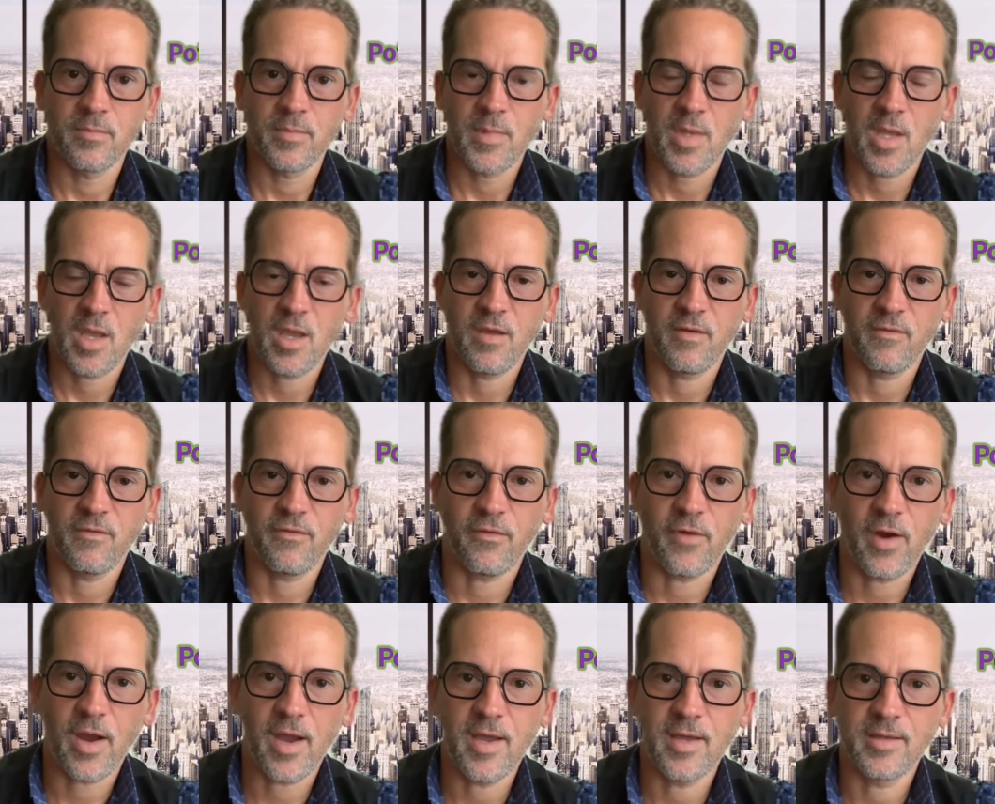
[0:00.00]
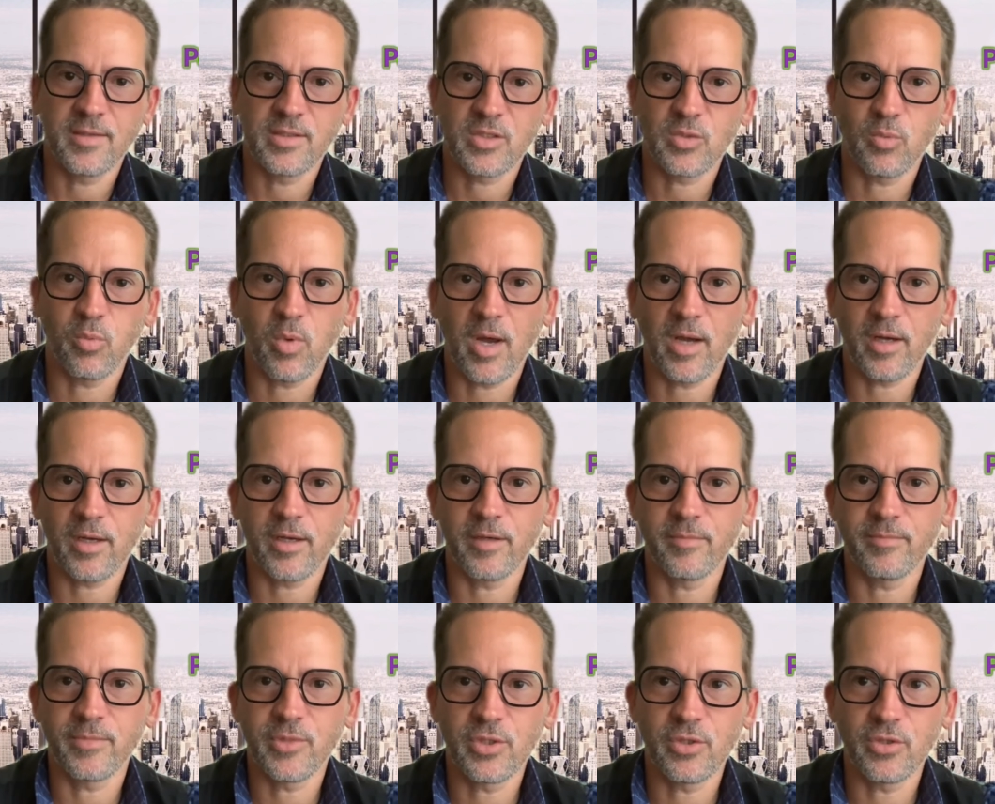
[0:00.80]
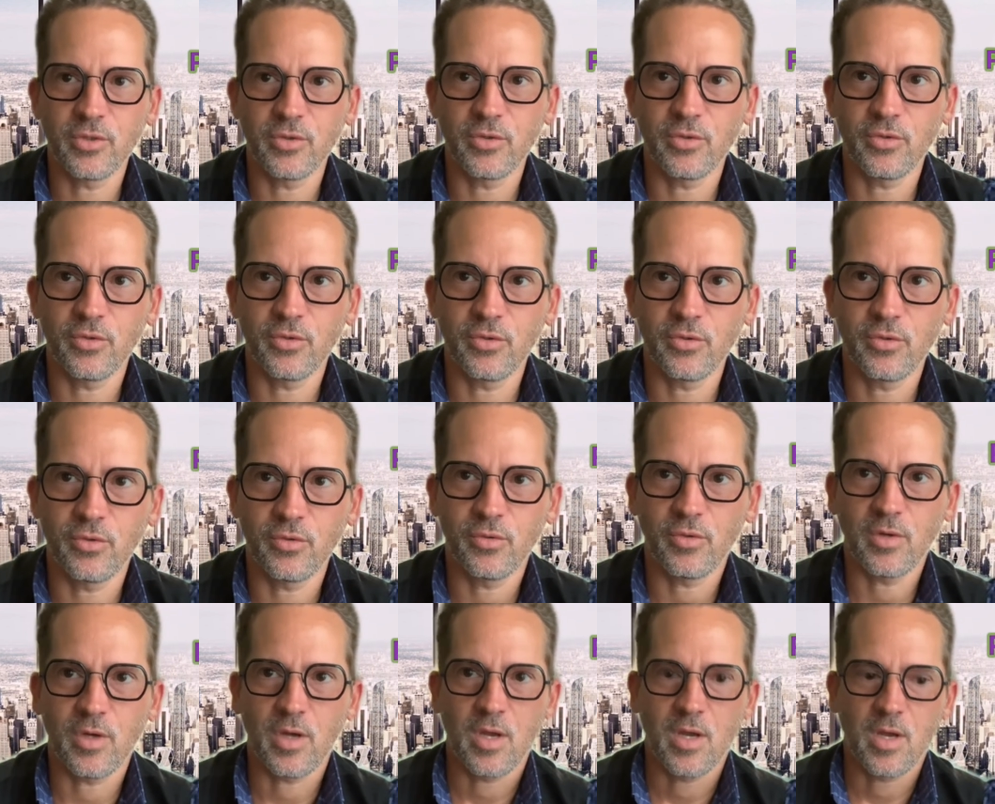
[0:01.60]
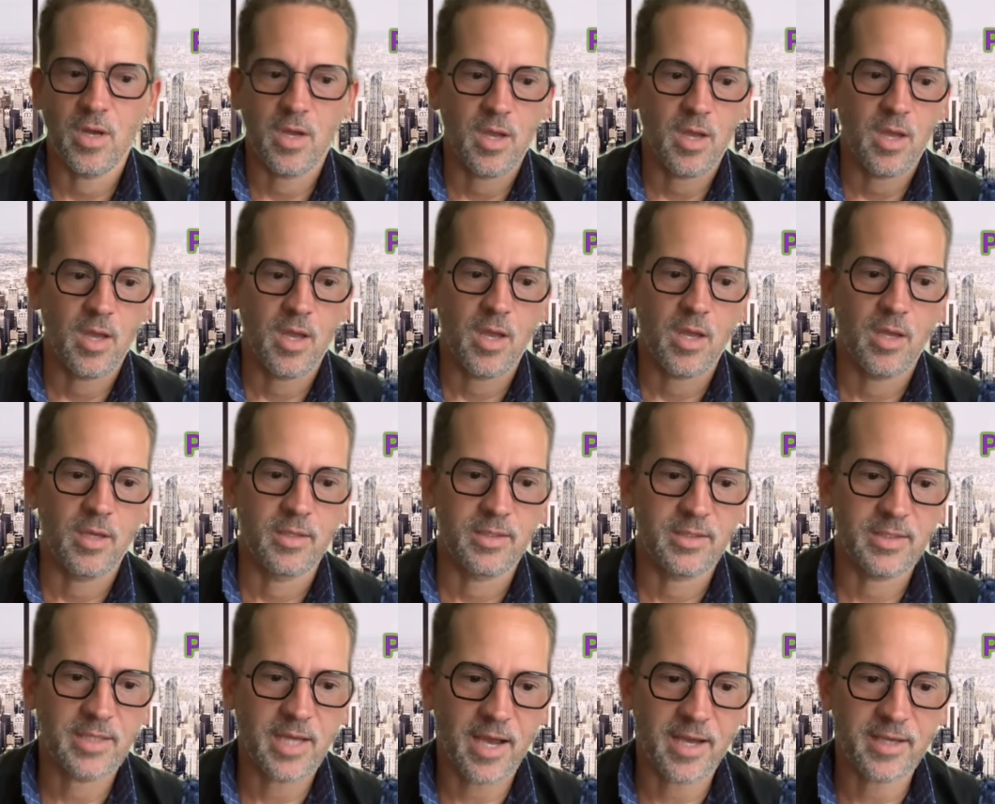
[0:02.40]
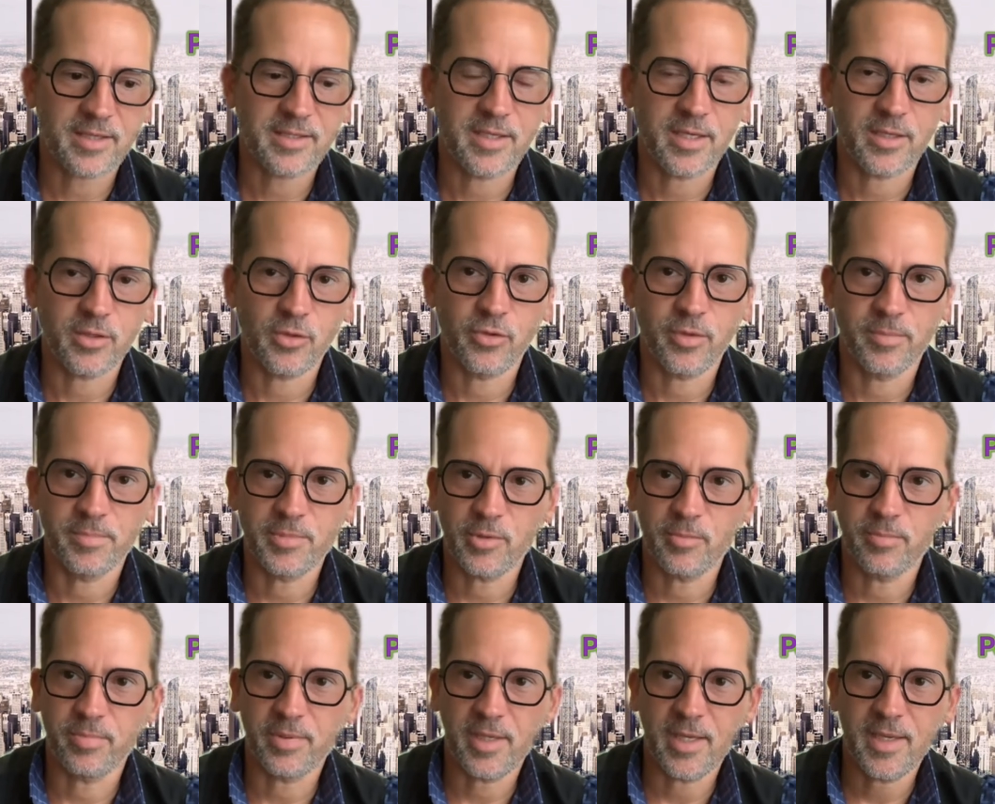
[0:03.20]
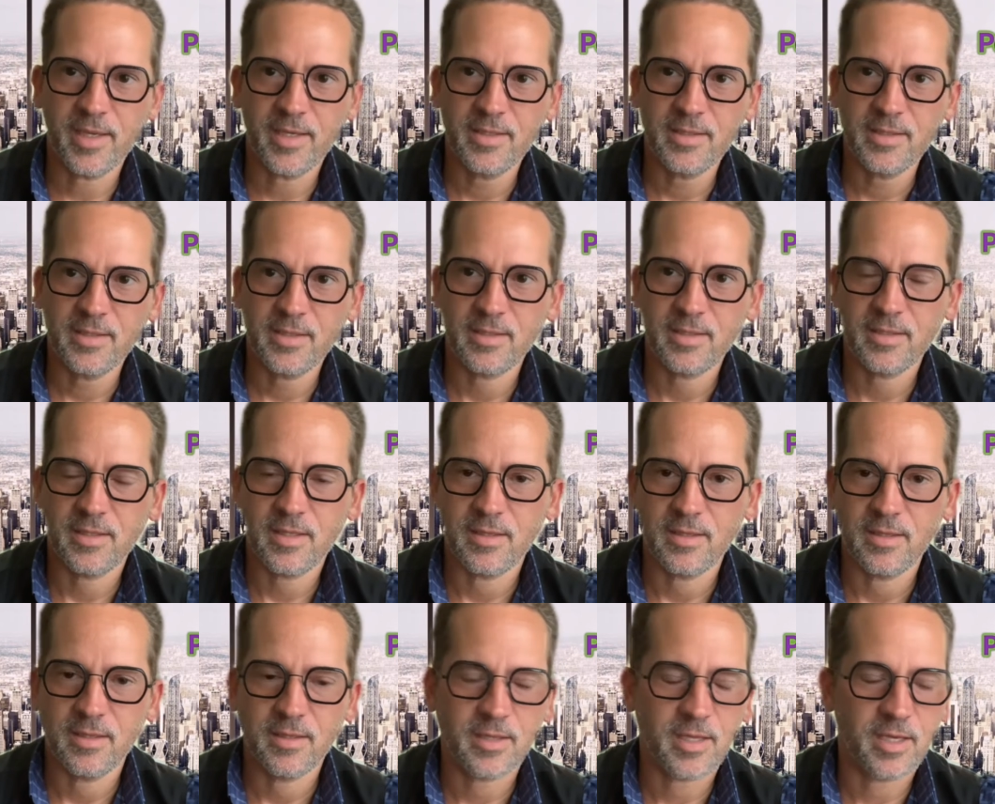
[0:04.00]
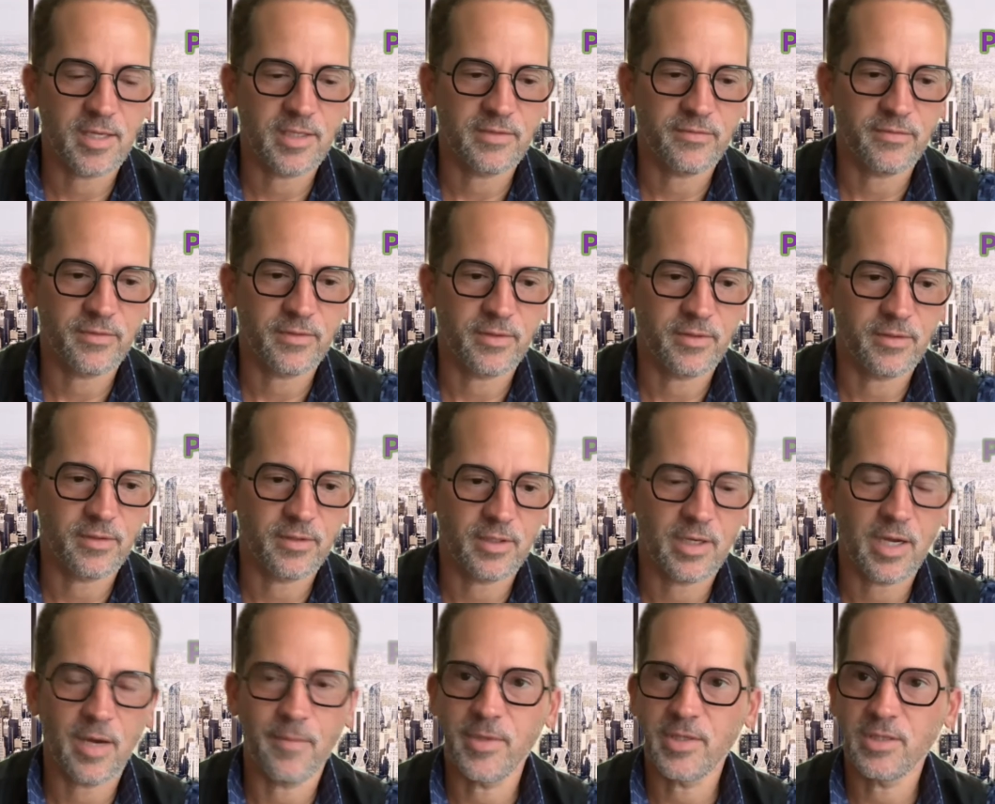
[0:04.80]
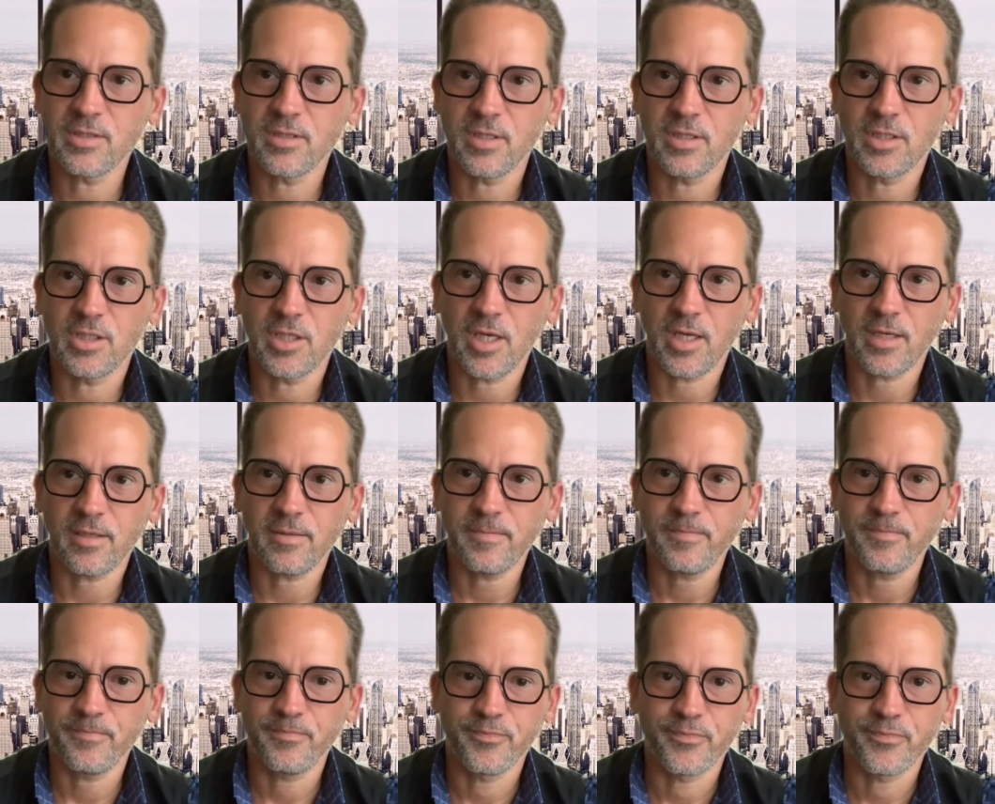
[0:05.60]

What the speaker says: Hey friends, welcome to Stocks and Crypto Plays. Thanks for coming to the channel.